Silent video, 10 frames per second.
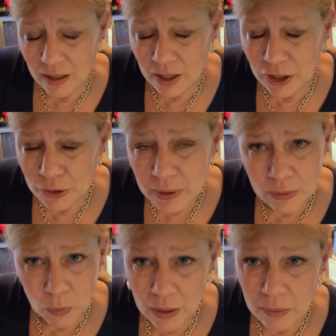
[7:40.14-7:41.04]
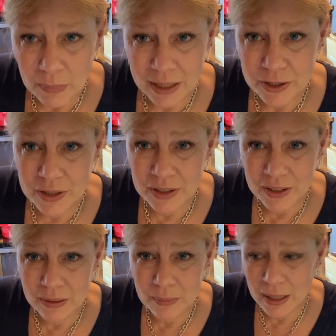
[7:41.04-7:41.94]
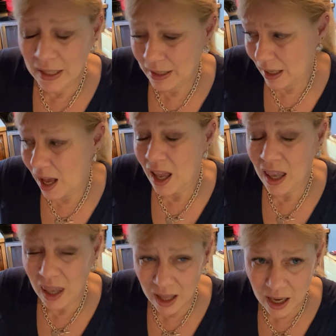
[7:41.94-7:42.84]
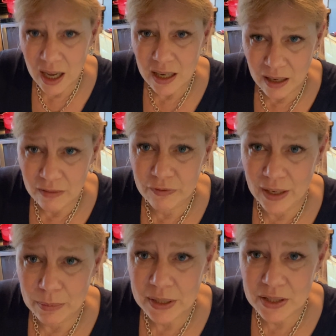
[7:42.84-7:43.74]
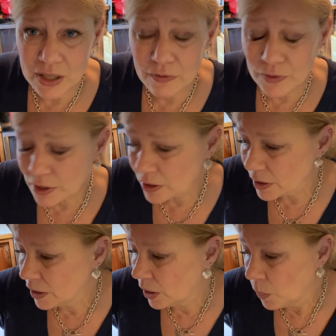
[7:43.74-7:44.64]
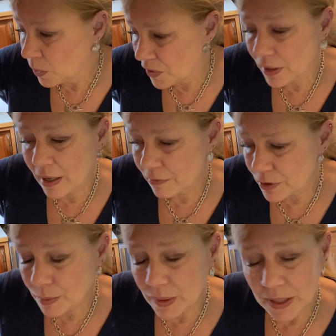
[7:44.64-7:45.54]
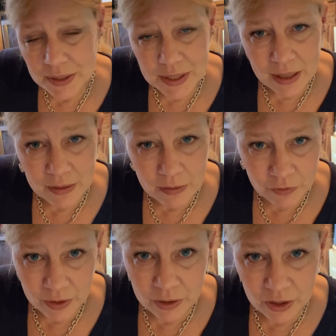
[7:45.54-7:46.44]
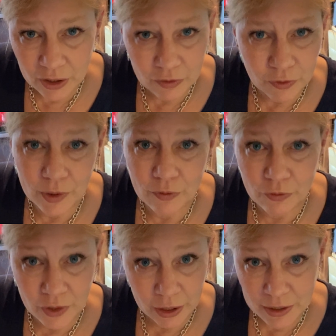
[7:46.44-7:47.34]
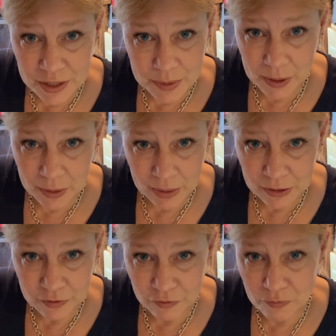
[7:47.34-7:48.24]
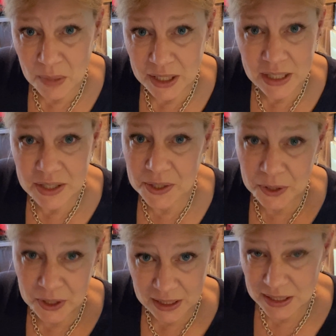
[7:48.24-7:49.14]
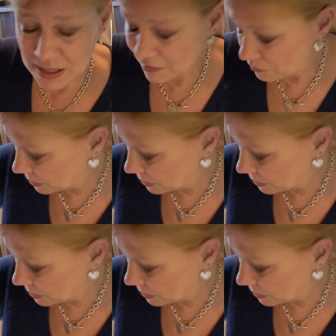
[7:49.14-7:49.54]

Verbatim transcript: you can well imagine you can make a lot of fabric softener with the lavender buds and the vinegar for a very small amount of money. So you're going to save